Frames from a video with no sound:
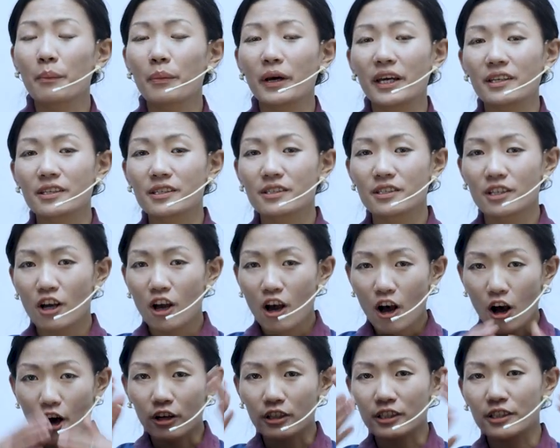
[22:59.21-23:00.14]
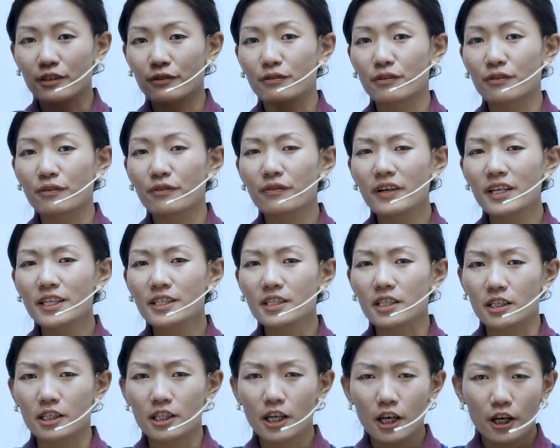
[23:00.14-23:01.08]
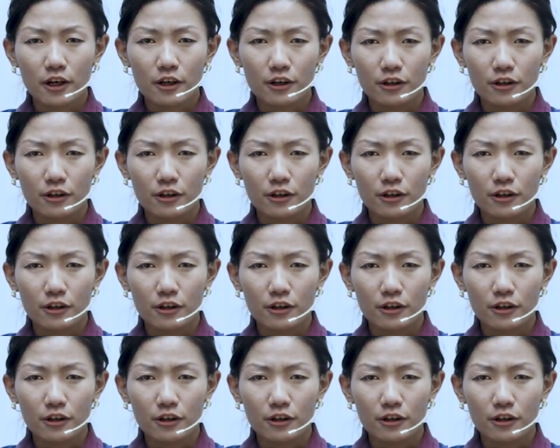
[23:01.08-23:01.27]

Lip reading: based on different faces.